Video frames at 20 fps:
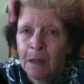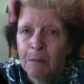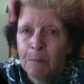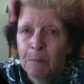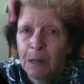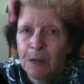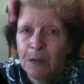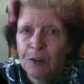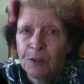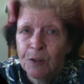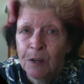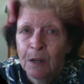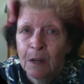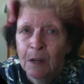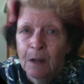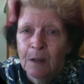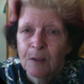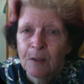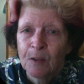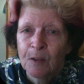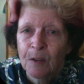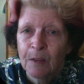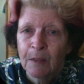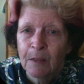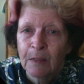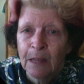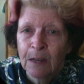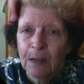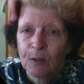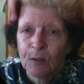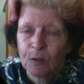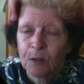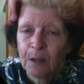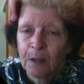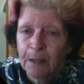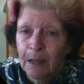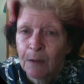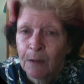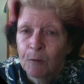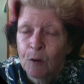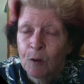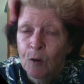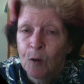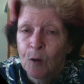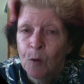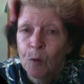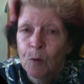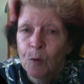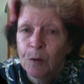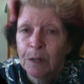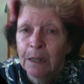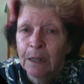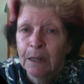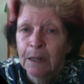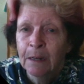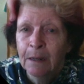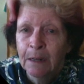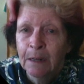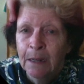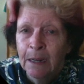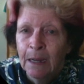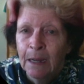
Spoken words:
mesh so that they look like they were caught in it,